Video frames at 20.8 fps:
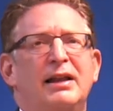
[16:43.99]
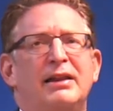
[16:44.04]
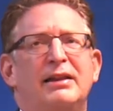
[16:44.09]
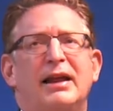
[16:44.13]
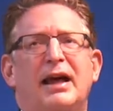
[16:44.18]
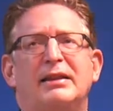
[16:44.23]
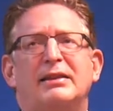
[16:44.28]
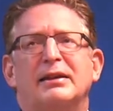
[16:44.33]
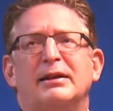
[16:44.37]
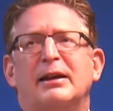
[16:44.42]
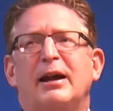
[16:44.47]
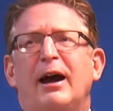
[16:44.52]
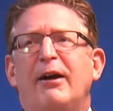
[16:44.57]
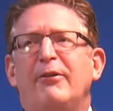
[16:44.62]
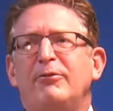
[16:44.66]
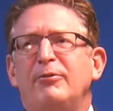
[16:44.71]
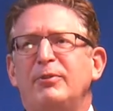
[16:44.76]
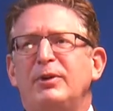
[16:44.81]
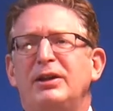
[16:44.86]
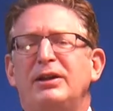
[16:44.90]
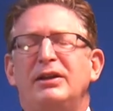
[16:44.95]
that the
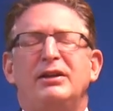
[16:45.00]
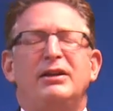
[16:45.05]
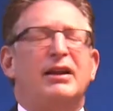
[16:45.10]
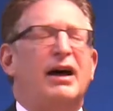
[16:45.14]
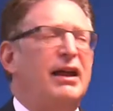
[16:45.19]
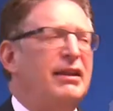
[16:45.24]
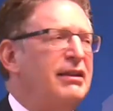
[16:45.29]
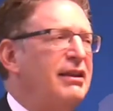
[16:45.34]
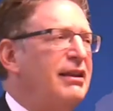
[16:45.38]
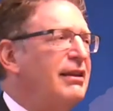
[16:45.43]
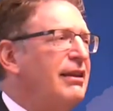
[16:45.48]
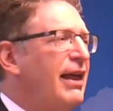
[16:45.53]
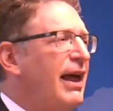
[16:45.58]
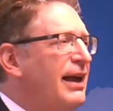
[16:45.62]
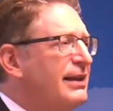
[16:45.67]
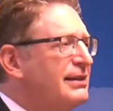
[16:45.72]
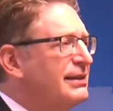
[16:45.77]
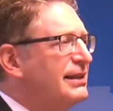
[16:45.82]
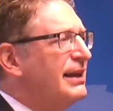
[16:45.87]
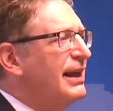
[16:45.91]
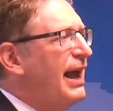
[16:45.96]
government
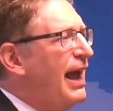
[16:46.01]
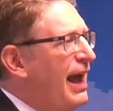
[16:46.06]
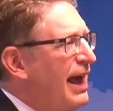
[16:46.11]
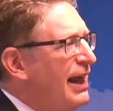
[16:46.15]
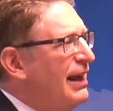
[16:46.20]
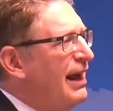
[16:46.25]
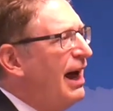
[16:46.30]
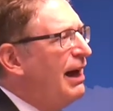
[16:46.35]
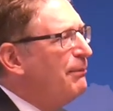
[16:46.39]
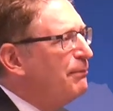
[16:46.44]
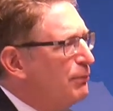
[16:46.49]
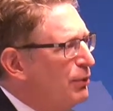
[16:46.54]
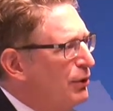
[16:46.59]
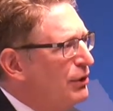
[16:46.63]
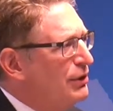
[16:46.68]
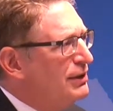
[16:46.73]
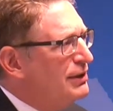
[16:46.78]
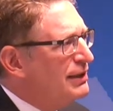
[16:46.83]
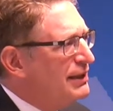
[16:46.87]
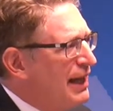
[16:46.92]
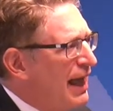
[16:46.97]
nonetheless cannot
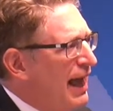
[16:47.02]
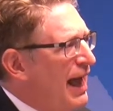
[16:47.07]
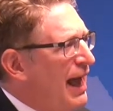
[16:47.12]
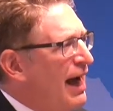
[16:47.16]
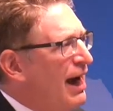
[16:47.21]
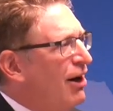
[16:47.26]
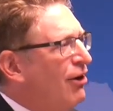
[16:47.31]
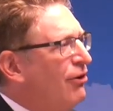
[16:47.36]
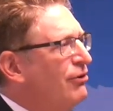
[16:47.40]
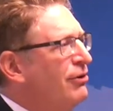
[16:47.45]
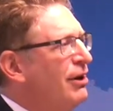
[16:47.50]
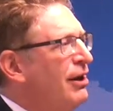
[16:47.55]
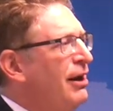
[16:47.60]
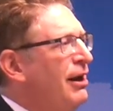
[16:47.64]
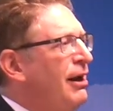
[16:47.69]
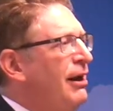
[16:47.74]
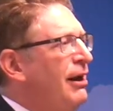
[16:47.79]
put down